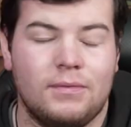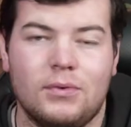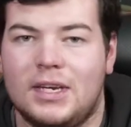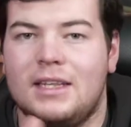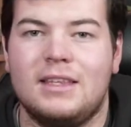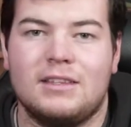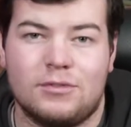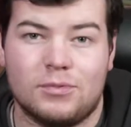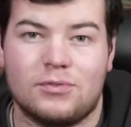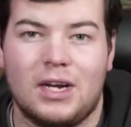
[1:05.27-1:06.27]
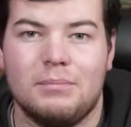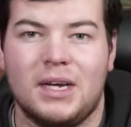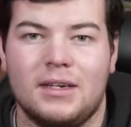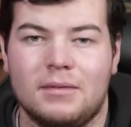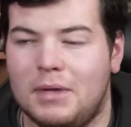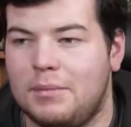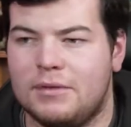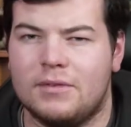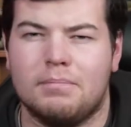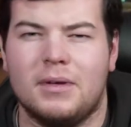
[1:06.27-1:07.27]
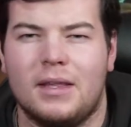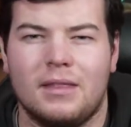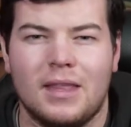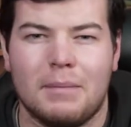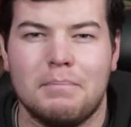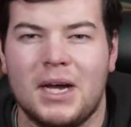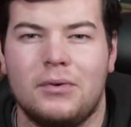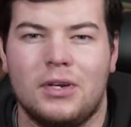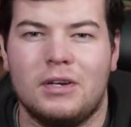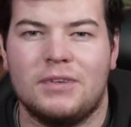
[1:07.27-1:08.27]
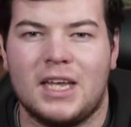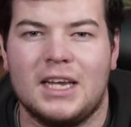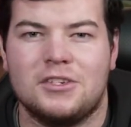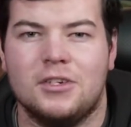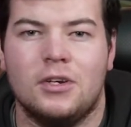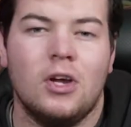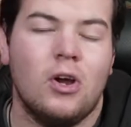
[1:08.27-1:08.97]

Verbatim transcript: If you want to hit that subscribe button, maybe even that, that bell notification.